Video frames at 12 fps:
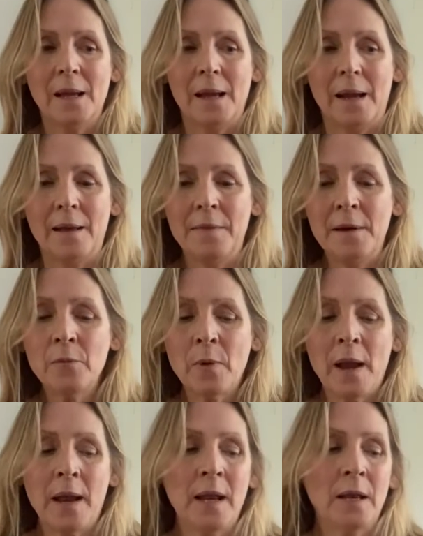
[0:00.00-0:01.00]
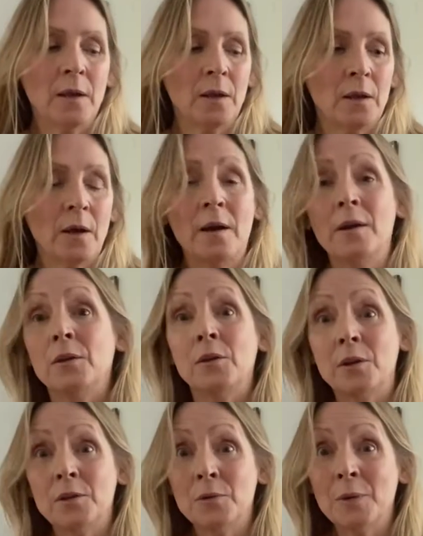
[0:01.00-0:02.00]
And that way you
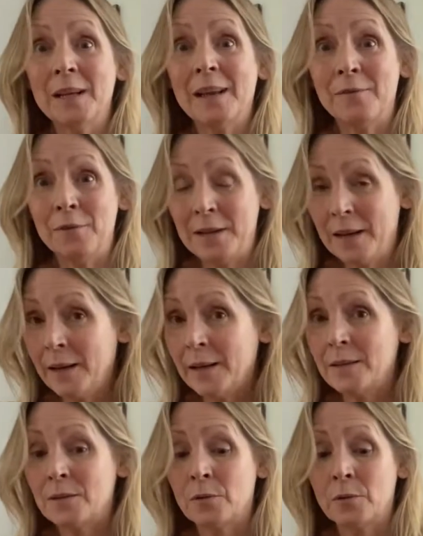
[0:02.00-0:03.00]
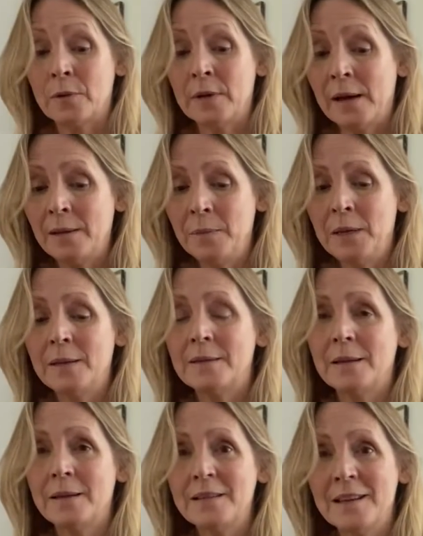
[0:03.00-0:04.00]
could do it every day. So 9 minutes
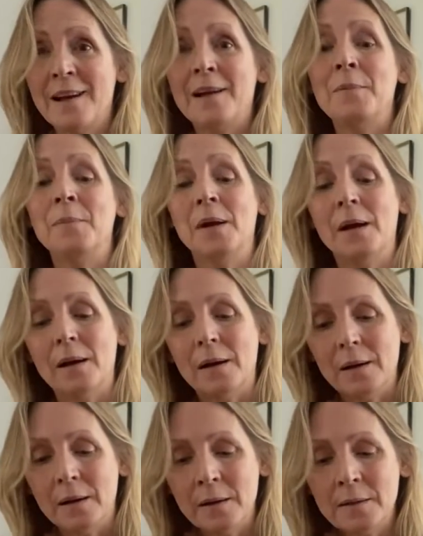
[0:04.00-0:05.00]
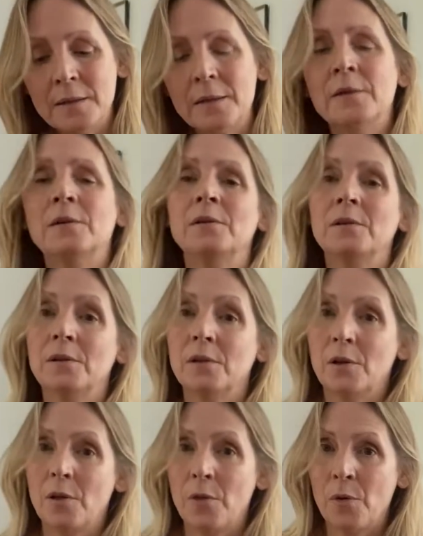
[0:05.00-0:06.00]
at a time until
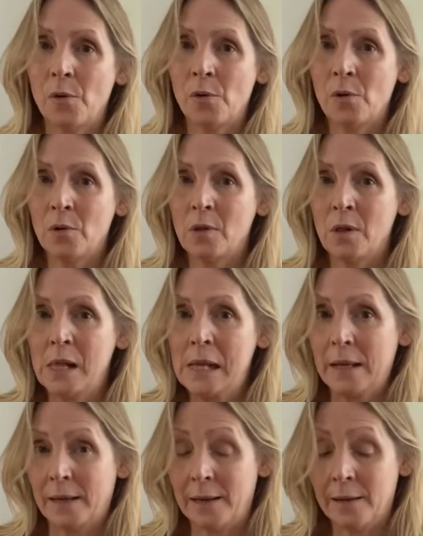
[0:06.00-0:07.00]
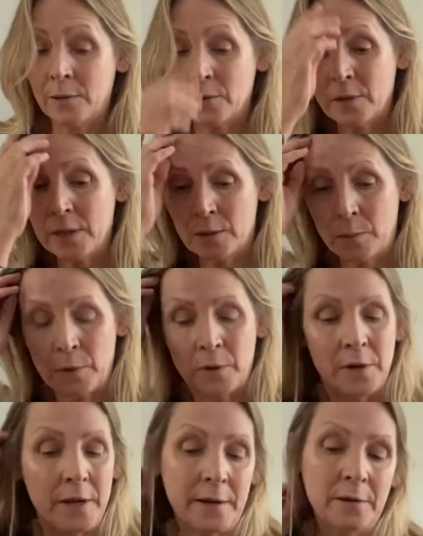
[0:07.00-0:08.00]
the whole candle has
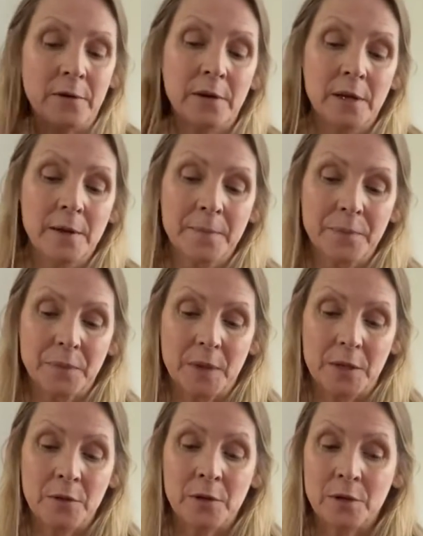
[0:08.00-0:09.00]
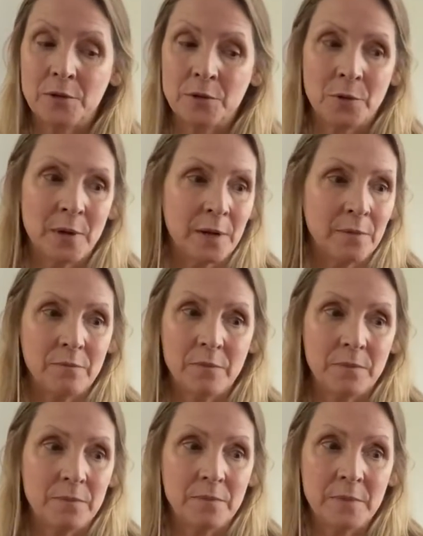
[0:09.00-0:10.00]
burned down. You could do it
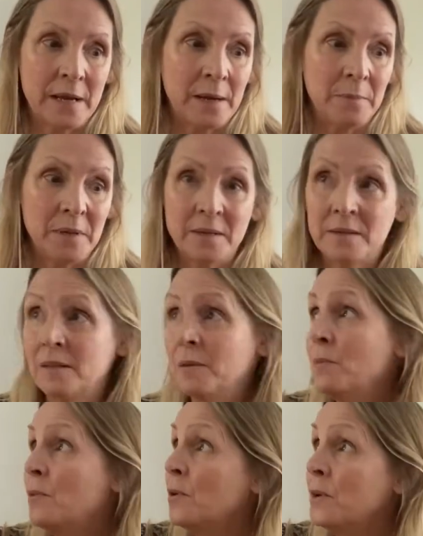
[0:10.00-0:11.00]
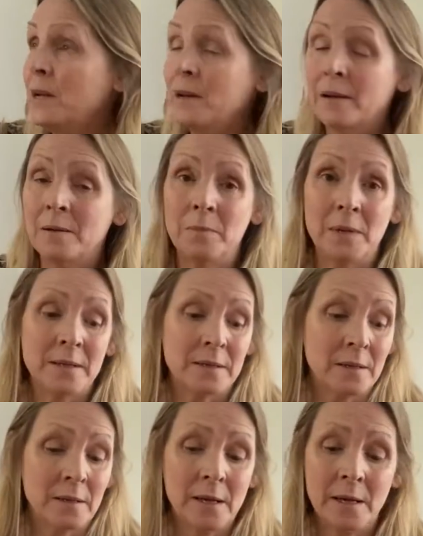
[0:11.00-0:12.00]
9 minutes in the morning, 9 minutes
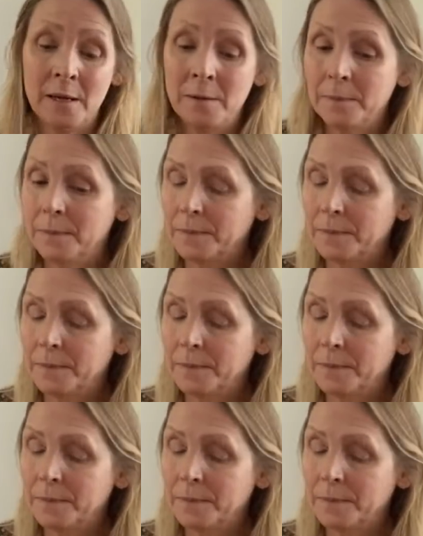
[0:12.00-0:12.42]
at night,